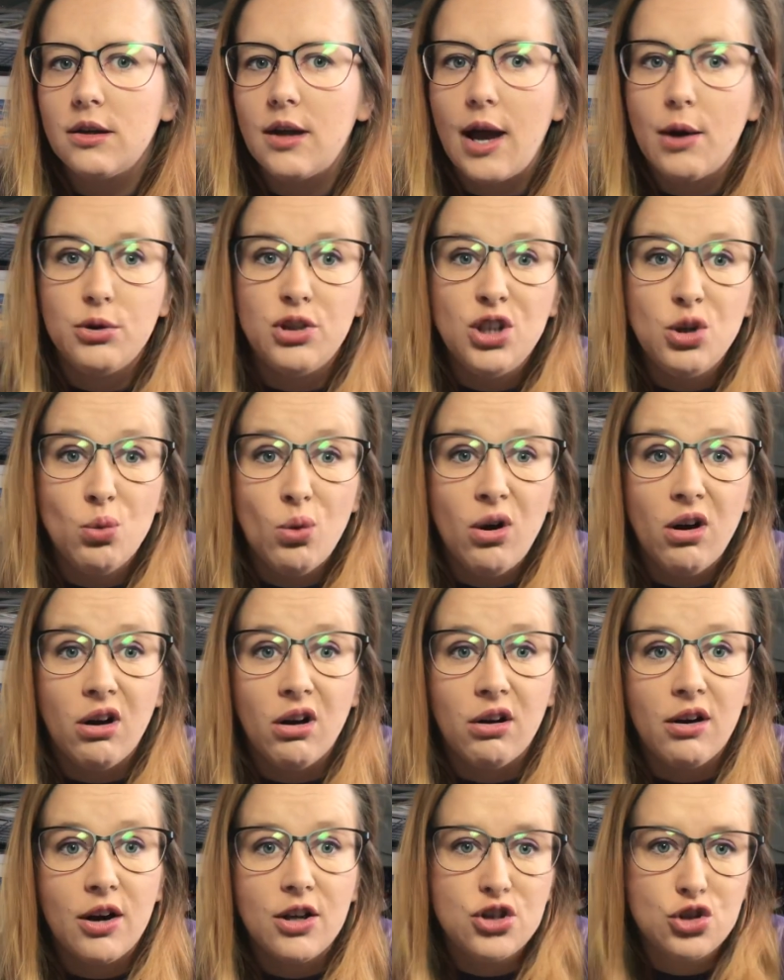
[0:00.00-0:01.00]
you
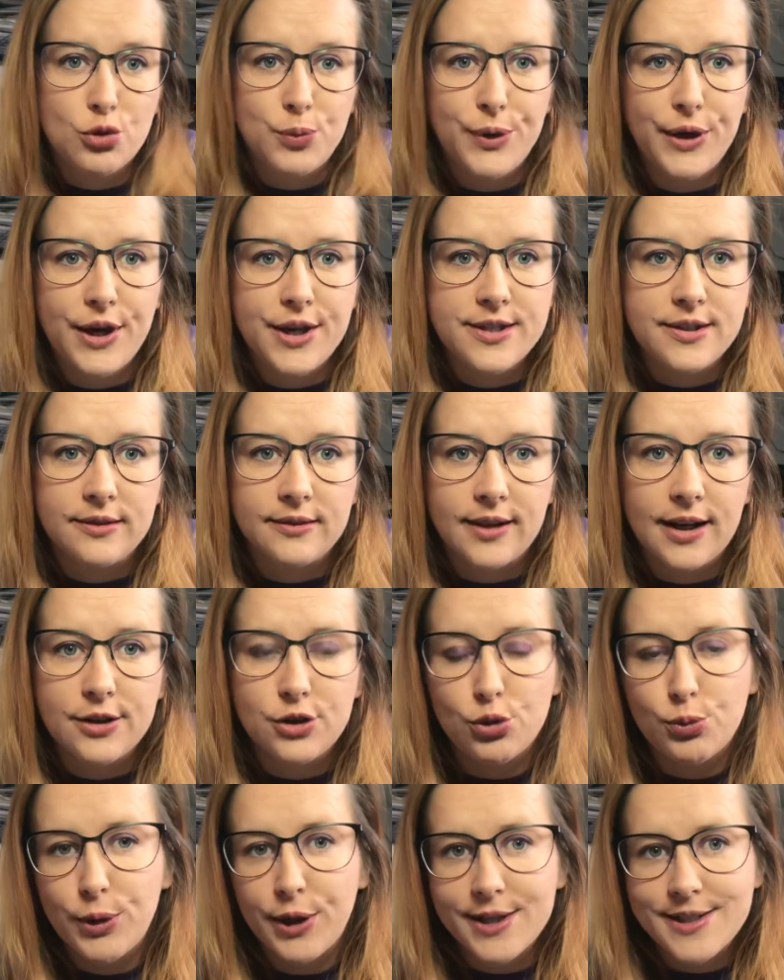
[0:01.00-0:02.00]
are as your person, as
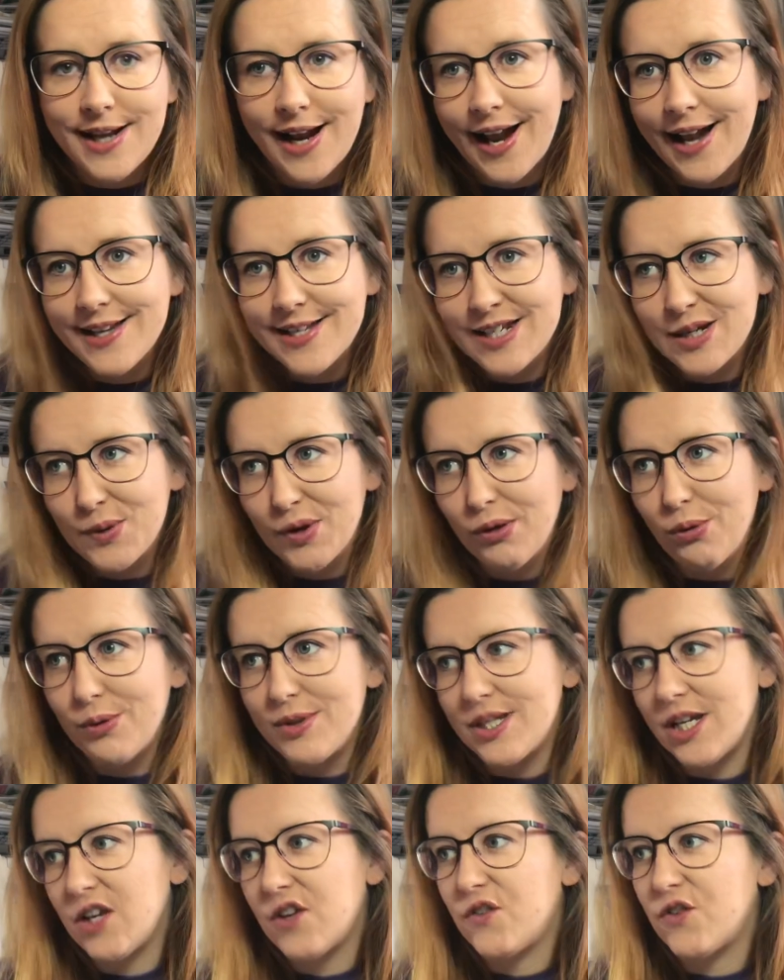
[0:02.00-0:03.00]
your personality. We're all
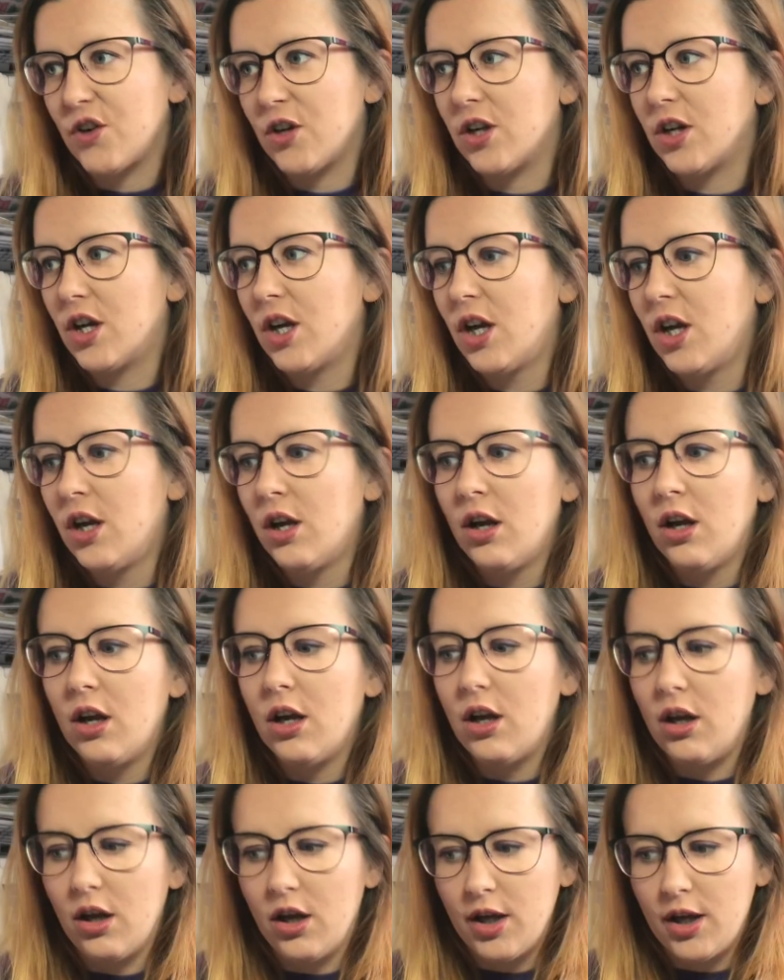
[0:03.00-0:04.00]
different.
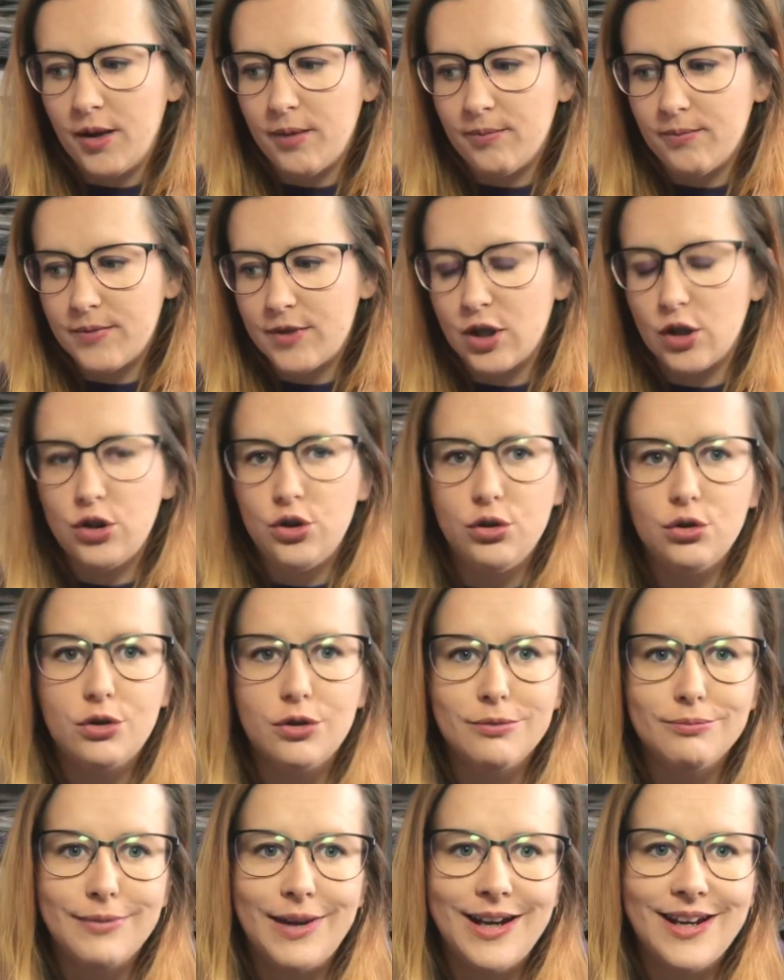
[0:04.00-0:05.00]
So you
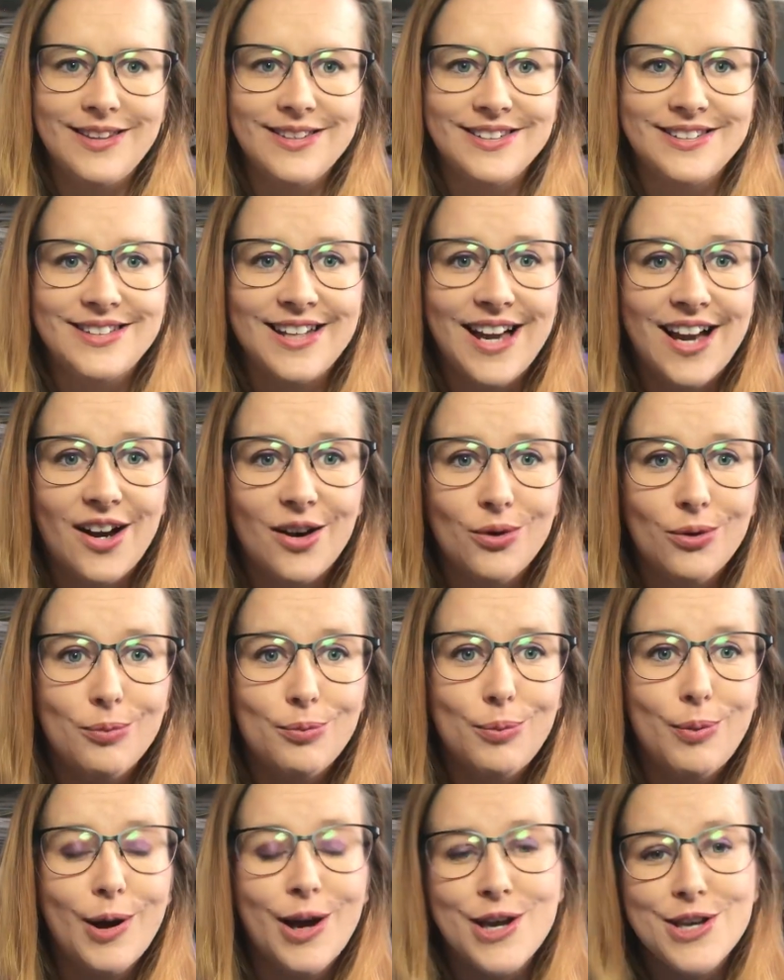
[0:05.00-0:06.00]
can make the SAL
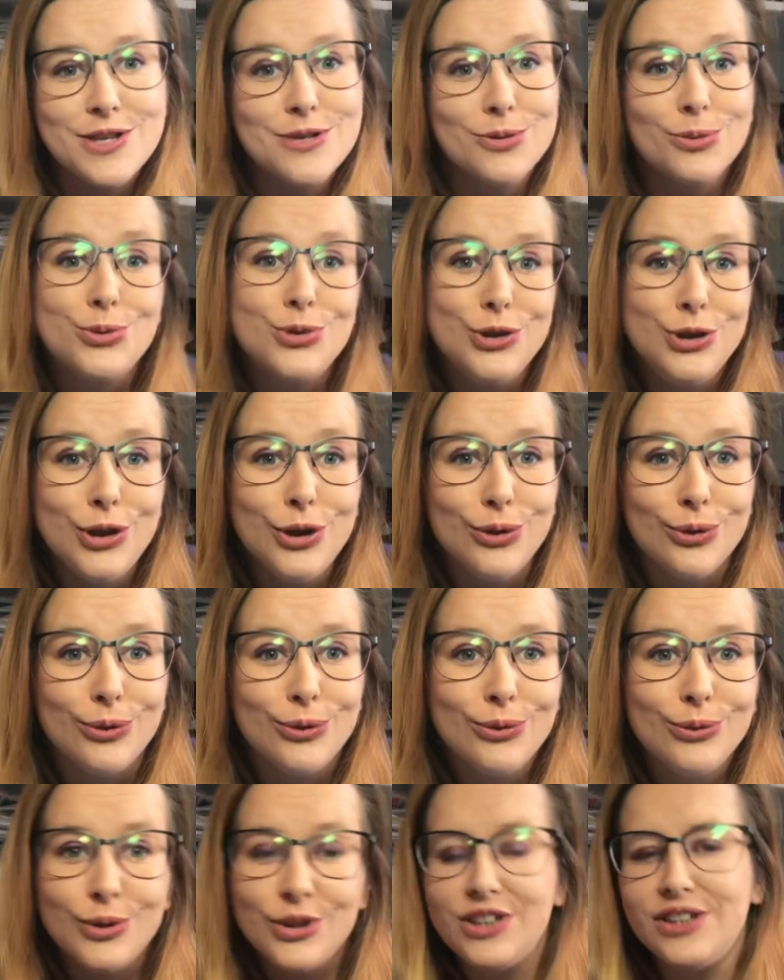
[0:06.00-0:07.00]
personal to you,
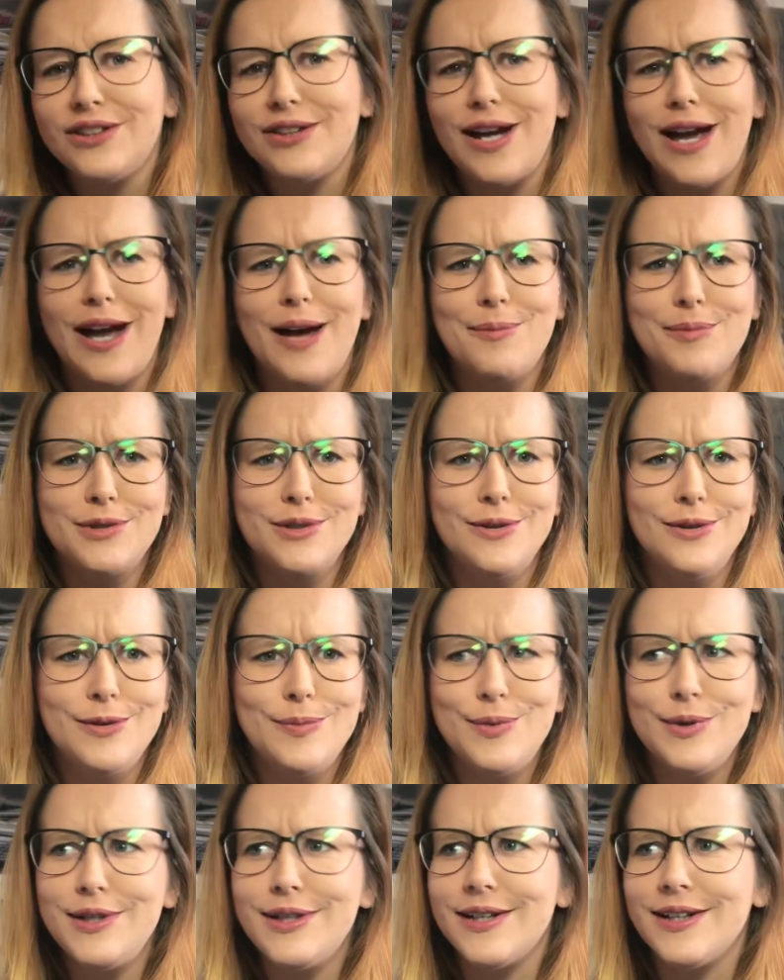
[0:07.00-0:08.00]
which is absolutely
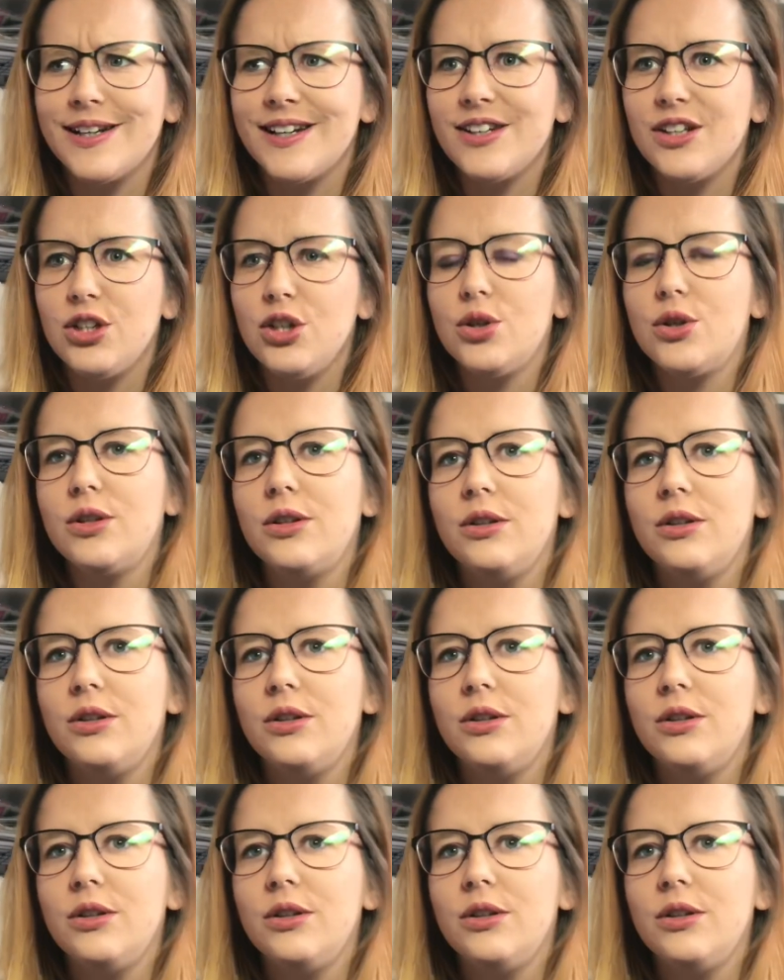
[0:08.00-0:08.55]
brilliant. And you